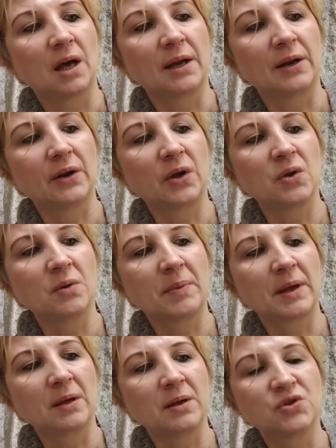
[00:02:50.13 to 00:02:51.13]
I don't know,
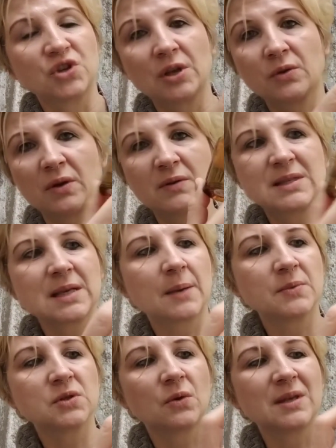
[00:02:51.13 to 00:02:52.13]
about January
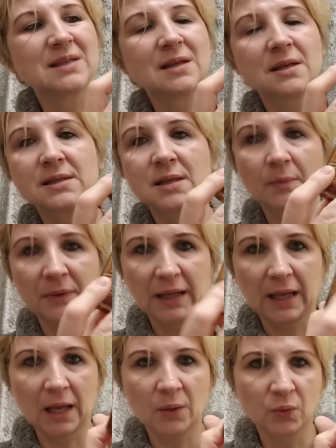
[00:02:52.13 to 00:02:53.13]
time. So it's not
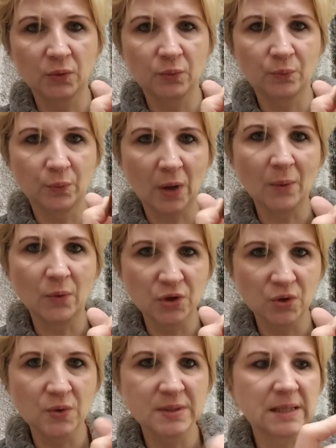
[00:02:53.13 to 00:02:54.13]
something I
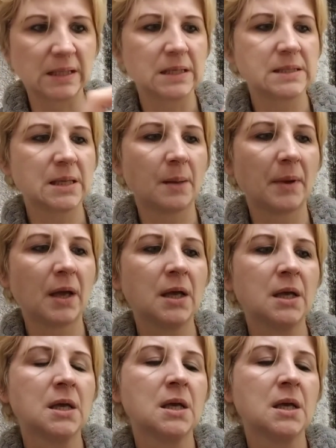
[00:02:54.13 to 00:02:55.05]
would use in the summer.